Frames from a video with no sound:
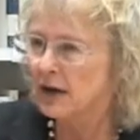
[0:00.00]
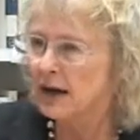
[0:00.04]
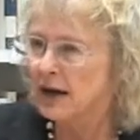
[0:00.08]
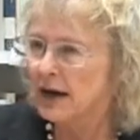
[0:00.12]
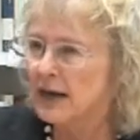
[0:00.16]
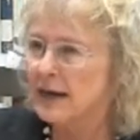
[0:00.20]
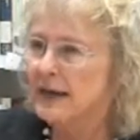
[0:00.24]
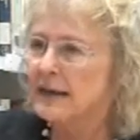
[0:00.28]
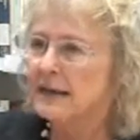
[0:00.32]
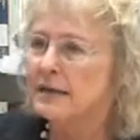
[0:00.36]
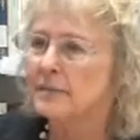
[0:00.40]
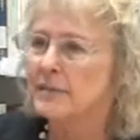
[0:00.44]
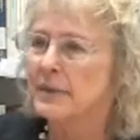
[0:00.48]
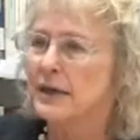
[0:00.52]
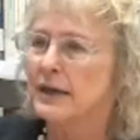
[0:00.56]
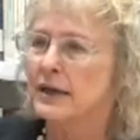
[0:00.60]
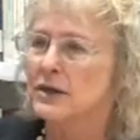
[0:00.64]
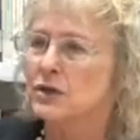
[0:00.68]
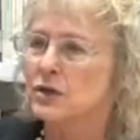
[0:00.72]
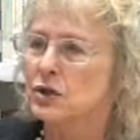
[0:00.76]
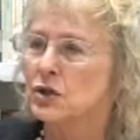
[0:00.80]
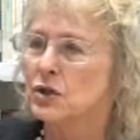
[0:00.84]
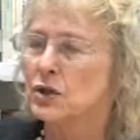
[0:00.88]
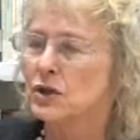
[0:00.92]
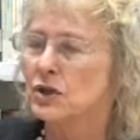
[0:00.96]
time,
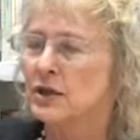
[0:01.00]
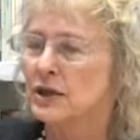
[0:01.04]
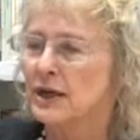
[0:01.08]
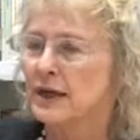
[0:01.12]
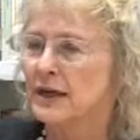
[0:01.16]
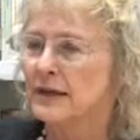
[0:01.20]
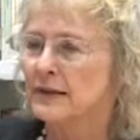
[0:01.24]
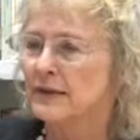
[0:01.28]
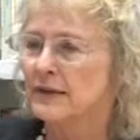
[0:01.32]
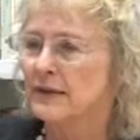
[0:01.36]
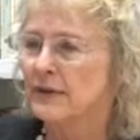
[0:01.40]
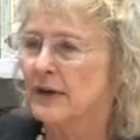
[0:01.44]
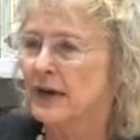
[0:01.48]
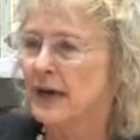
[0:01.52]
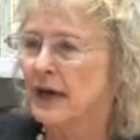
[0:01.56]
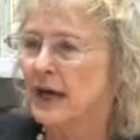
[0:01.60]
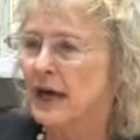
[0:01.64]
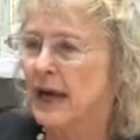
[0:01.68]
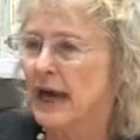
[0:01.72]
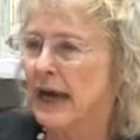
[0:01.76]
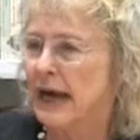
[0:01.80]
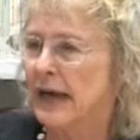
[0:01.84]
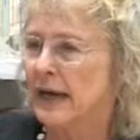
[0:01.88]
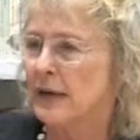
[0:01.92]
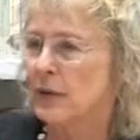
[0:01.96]
and she kind of
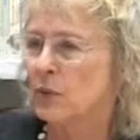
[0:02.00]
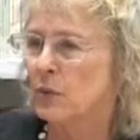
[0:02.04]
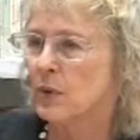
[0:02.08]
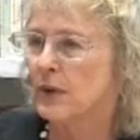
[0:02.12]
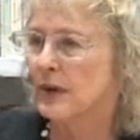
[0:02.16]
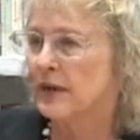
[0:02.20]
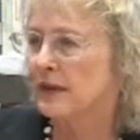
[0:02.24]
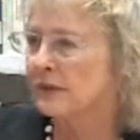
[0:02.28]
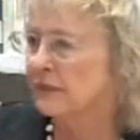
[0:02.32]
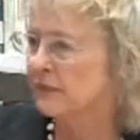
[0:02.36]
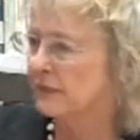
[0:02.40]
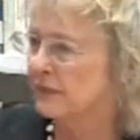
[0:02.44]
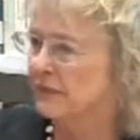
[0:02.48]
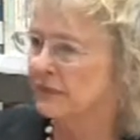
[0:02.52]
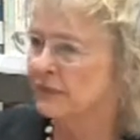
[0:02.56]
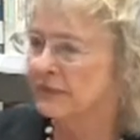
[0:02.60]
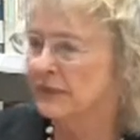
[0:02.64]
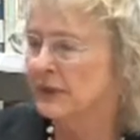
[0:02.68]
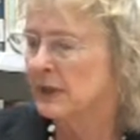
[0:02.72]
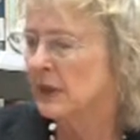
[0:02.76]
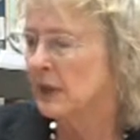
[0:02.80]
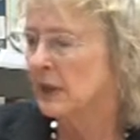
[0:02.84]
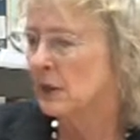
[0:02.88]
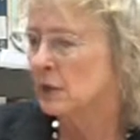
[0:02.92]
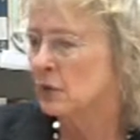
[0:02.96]
had a way of
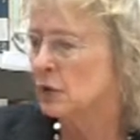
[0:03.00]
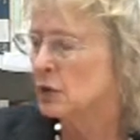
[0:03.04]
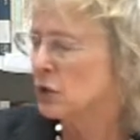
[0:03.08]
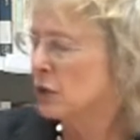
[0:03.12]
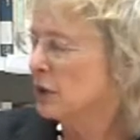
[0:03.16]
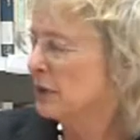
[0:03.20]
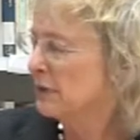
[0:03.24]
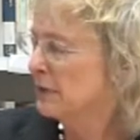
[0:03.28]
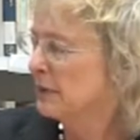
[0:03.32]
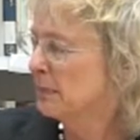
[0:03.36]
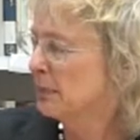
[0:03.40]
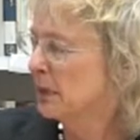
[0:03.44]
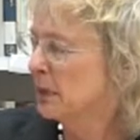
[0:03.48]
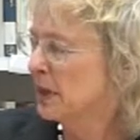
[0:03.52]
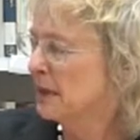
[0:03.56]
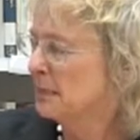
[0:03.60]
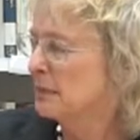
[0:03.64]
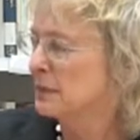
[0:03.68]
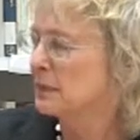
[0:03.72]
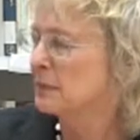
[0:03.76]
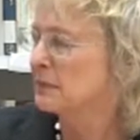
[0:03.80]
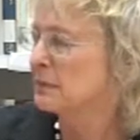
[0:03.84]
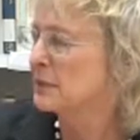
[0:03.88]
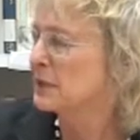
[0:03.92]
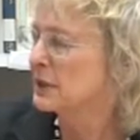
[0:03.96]
solving
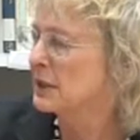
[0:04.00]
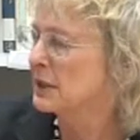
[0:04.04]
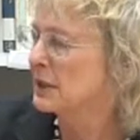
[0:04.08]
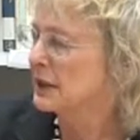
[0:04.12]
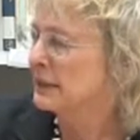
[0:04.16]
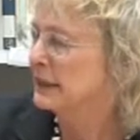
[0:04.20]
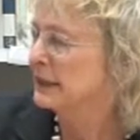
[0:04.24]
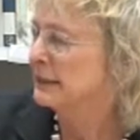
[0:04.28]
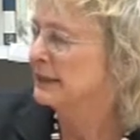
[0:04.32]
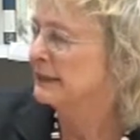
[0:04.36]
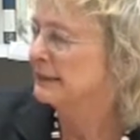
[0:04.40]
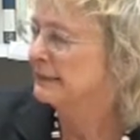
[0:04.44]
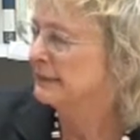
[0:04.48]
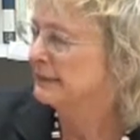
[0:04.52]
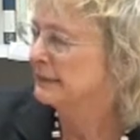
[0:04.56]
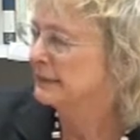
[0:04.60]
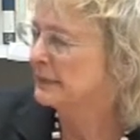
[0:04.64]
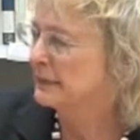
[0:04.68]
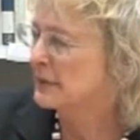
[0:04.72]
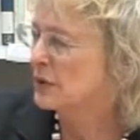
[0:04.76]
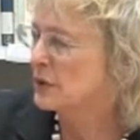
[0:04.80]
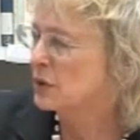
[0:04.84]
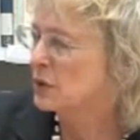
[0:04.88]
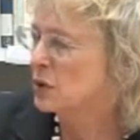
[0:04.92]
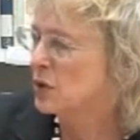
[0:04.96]
problems.
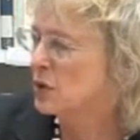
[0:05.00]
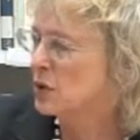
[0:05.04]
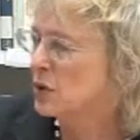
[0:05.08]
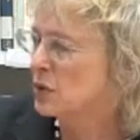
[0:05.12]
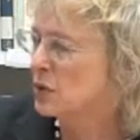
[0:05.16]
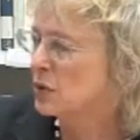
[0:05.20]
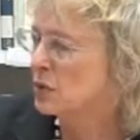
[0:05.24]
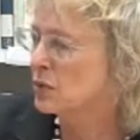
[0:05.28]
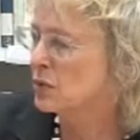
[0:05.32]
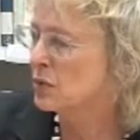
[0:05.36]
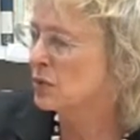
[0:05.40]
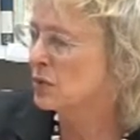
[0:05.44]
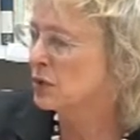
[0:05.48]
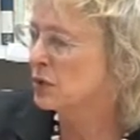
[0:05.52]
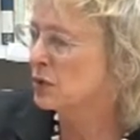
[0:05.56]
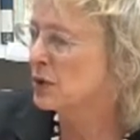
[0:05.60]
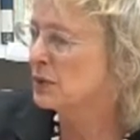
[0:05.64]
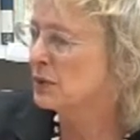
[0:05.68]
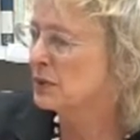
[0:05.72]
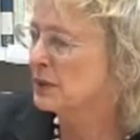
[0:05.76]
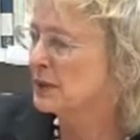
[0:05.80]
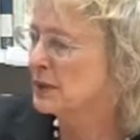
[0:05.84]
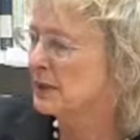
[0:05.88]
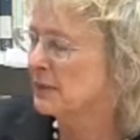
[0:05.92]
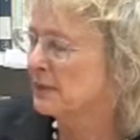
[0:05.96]
So
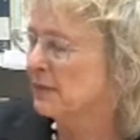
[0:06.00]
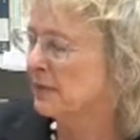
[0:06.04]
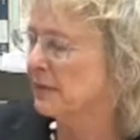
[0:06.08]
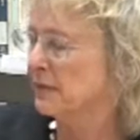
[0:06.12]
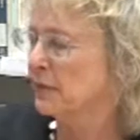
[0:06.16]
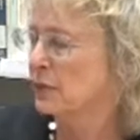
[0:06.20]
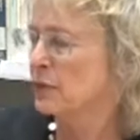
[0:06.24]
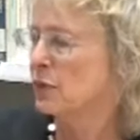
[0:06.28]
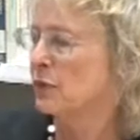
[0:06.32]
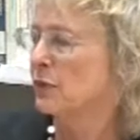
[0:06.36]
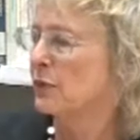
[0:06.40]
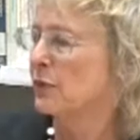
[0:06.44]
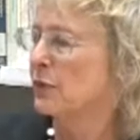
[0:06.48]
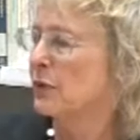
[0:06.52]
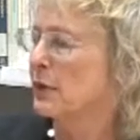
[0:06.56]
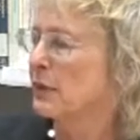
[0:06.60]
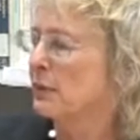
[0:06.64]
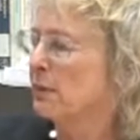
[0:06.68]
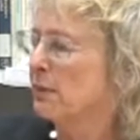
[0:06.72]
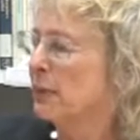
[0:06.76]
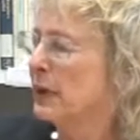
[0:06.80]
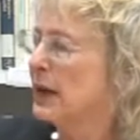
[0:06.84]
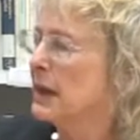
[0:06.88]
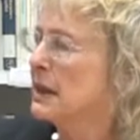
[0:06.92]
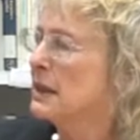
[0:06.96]
she was a sort of
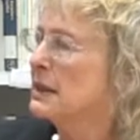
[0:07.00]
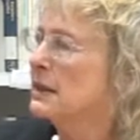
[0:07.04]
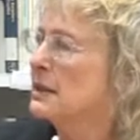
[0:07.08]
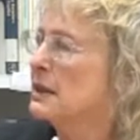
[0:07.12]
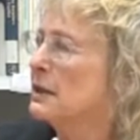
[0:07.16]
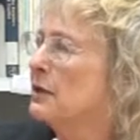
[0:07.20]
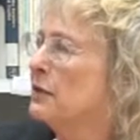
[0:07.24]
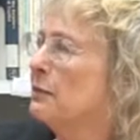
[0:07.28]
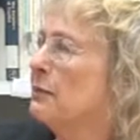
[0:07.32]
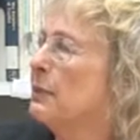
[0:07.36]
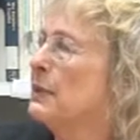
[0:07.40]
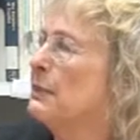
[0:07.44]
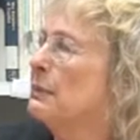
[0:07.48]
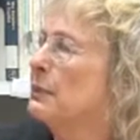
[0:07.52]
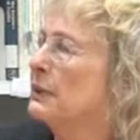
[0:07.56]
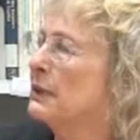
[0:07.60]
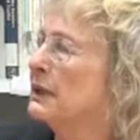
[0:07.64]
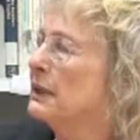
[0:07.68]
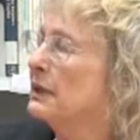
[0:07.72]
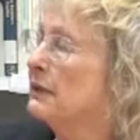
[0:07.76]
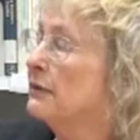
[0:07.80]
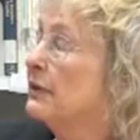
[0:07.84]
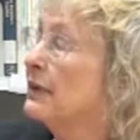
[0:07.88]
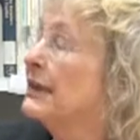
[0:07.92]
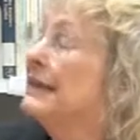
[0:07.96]
very positive
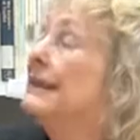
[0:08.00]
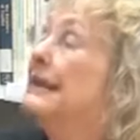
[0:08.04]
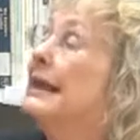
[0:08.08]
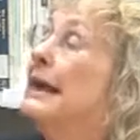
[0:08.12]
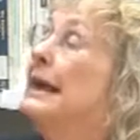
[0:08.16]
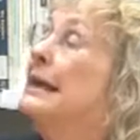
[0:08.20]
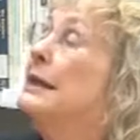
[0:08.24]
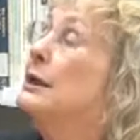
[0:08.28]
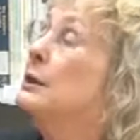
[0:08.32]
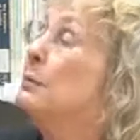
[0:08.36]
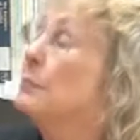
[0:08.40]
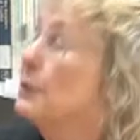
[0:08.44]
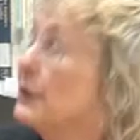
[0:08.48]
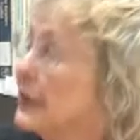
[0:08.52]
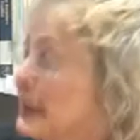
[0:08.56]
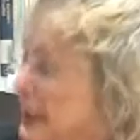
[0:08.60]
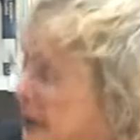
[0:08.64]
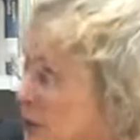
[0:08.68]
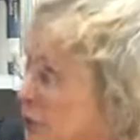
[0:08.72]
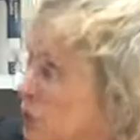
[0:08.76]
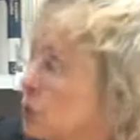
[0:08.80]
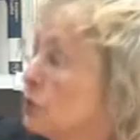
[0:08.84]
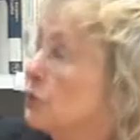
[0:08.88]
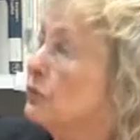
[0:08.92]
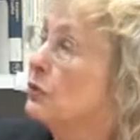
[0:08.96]
a very likable,
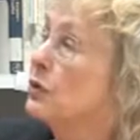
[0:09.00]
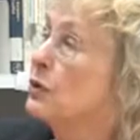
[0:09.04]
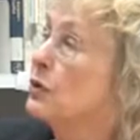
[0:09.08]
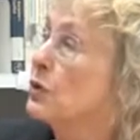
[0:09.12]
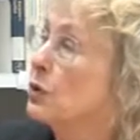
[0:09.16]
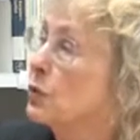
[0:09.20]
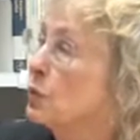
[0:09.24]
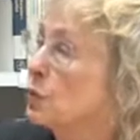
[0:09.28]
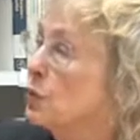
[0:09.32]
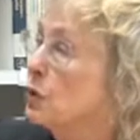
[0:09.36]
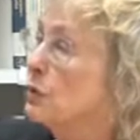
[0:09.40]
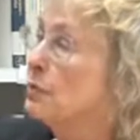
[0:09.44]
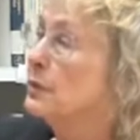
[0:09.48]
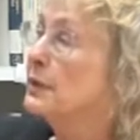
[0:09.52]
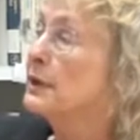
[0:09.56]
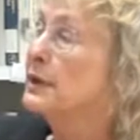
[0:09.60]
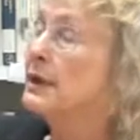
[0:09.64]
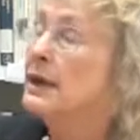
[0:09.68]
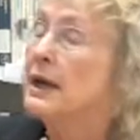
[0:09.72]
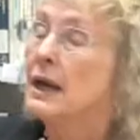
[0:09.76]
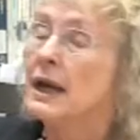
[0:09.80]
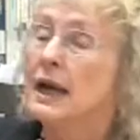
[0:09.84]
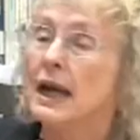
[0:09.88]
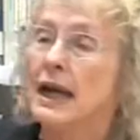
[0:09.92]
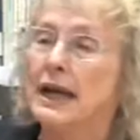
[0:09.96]
extroverted
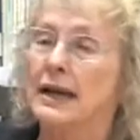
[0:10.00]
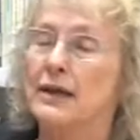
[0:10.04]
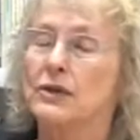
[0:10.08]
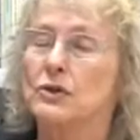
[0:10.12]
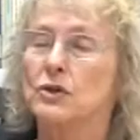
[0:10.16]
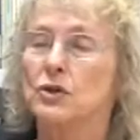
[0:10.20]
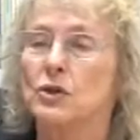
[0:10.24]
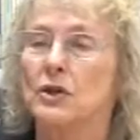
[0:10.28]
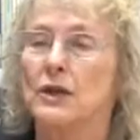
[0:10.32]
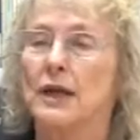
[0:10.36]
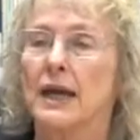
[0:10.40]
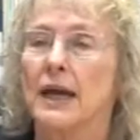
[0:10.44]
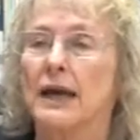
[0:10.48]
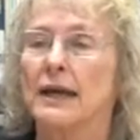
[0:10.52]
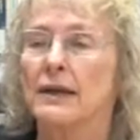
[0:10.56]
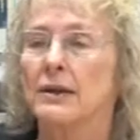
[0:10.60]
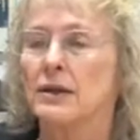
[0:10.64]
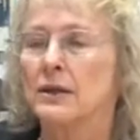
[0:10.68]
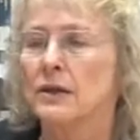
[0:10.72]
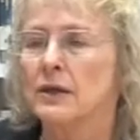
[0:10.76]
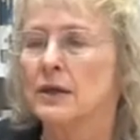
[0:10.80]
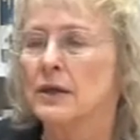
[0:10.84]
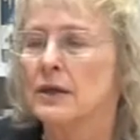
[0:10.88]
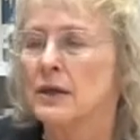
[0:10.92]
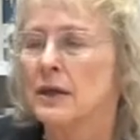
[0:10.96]
woman, and she
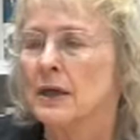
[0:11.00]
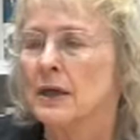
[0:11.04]
had